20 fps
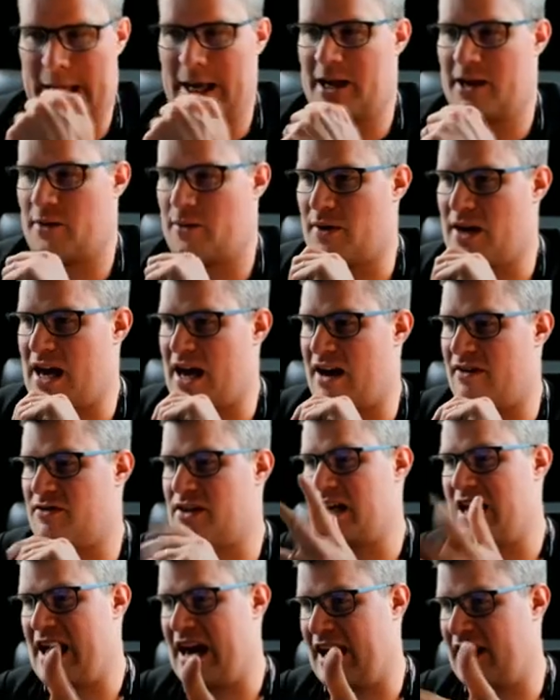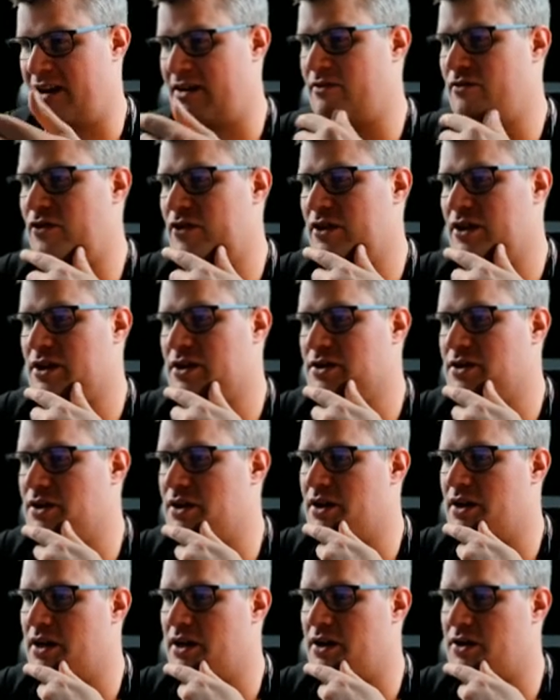We have the env,
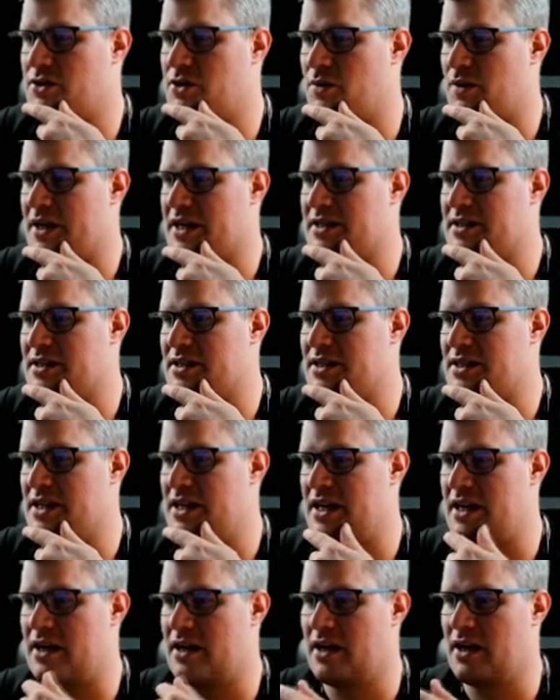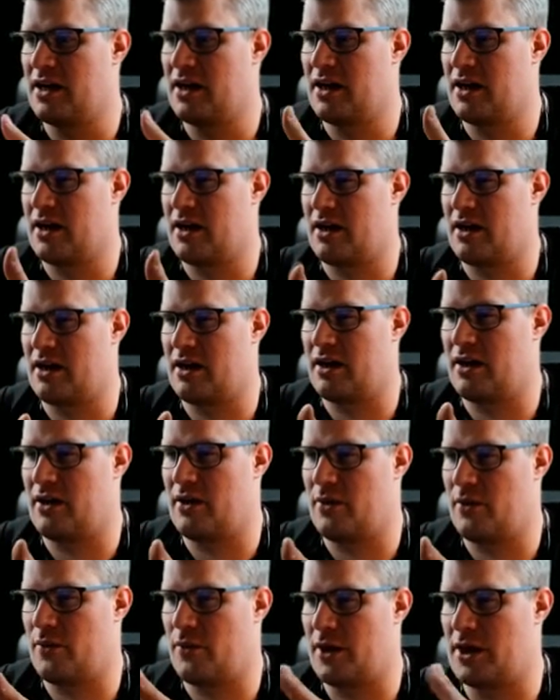so we can see
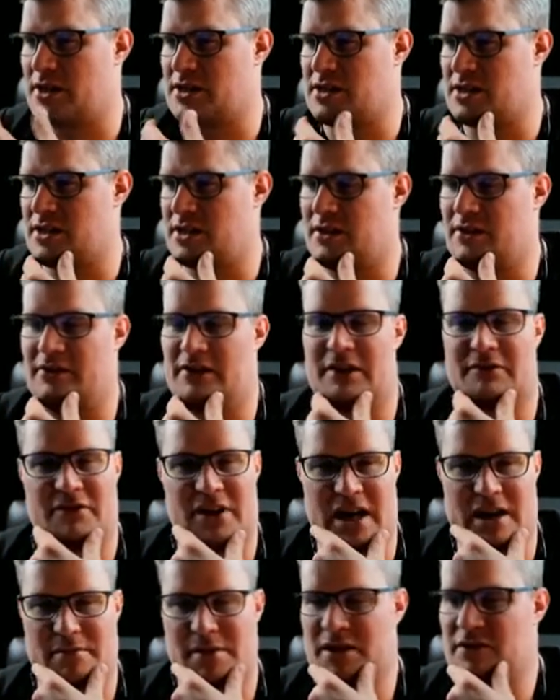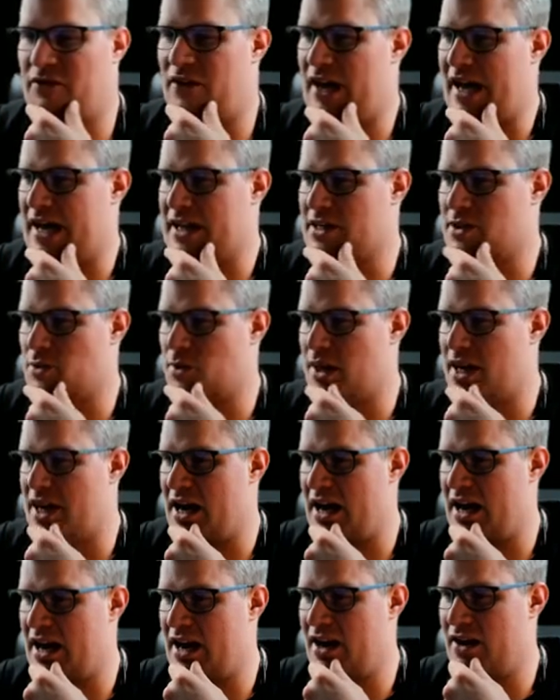what environment flags we
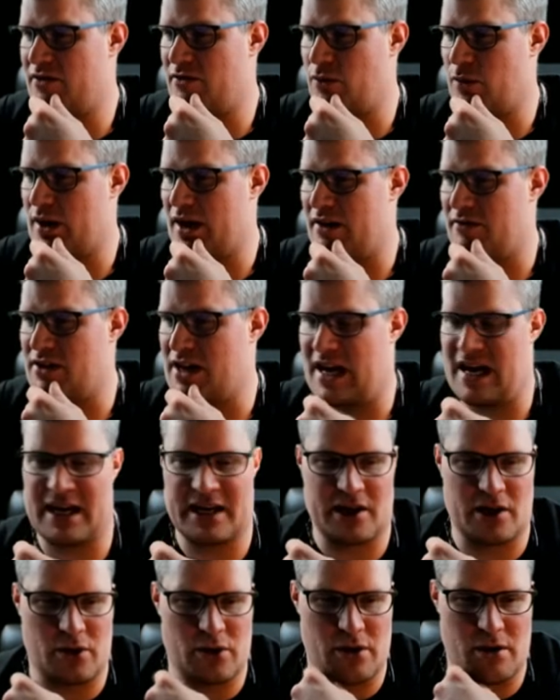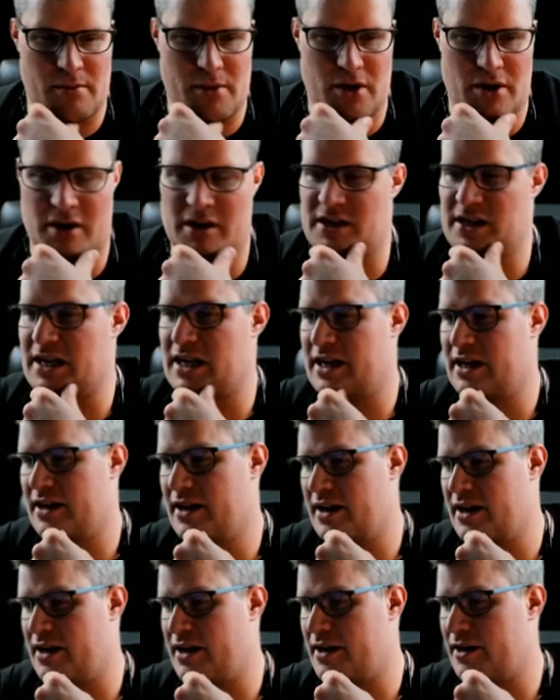have. We have the echo command in
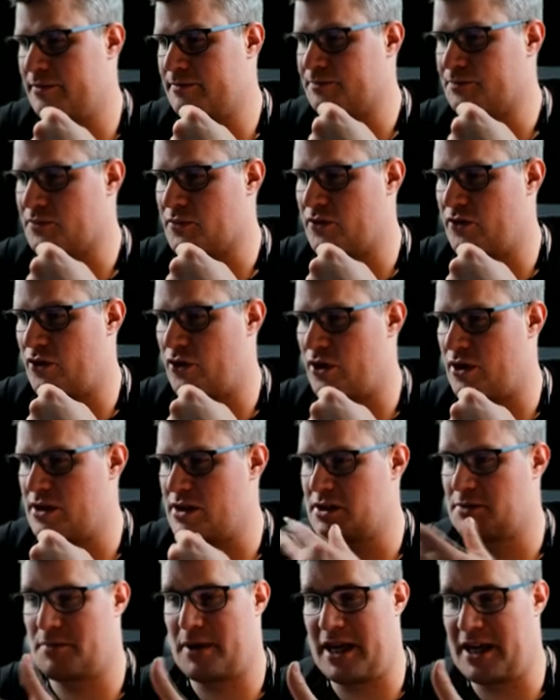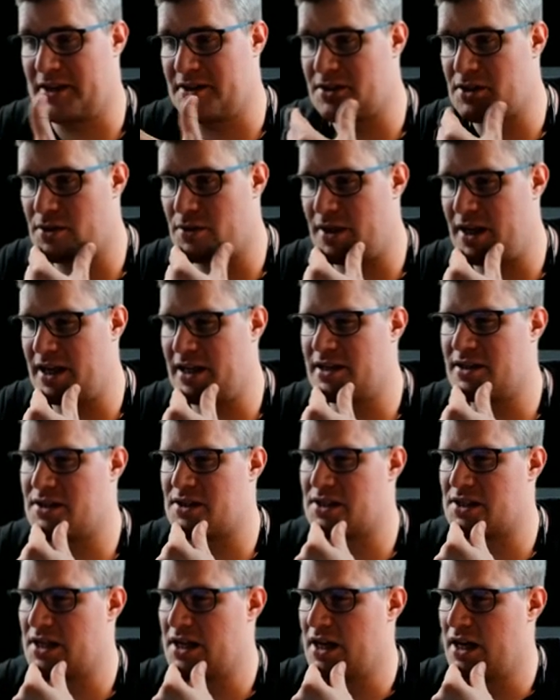here for displaying
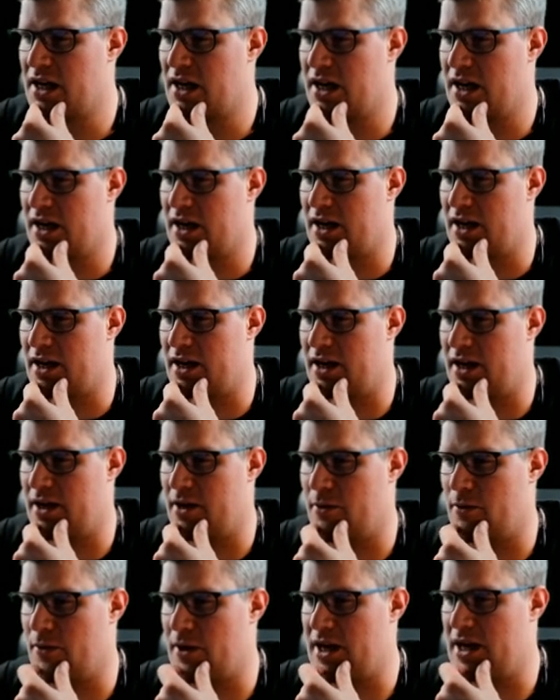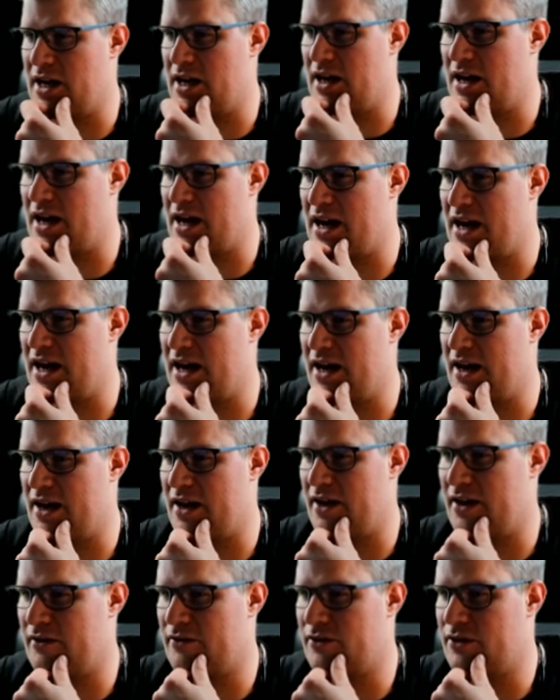strings. We
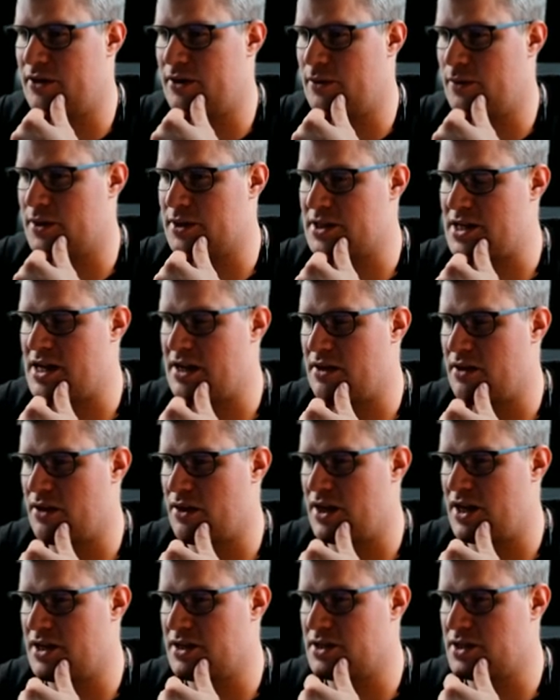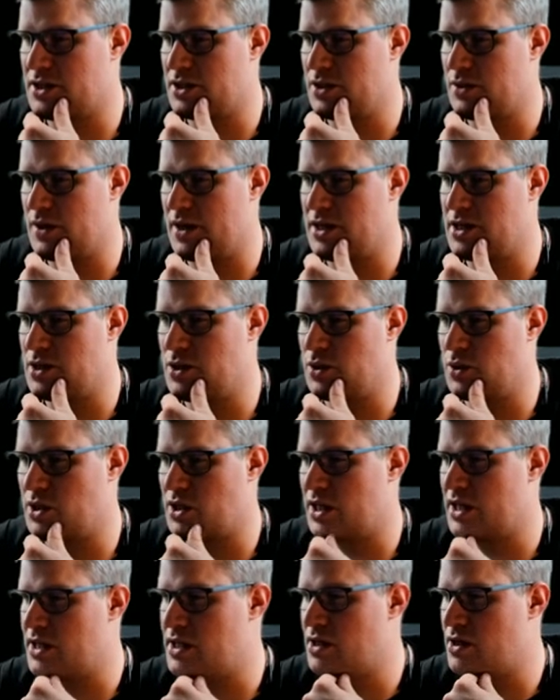have, what other things do I
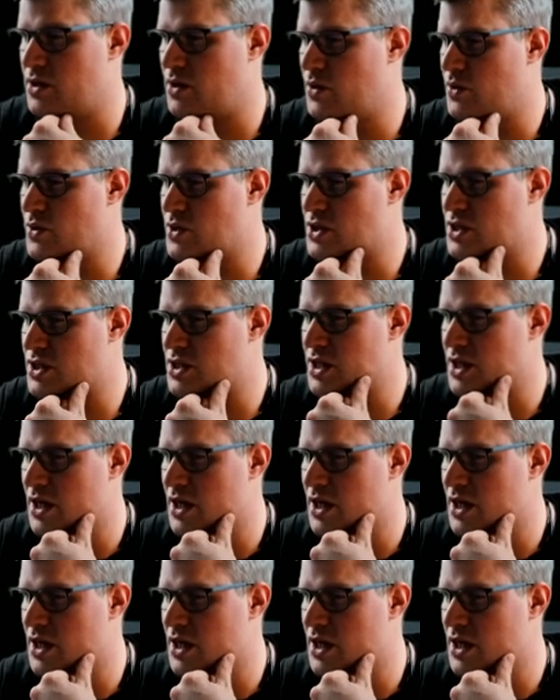usually use?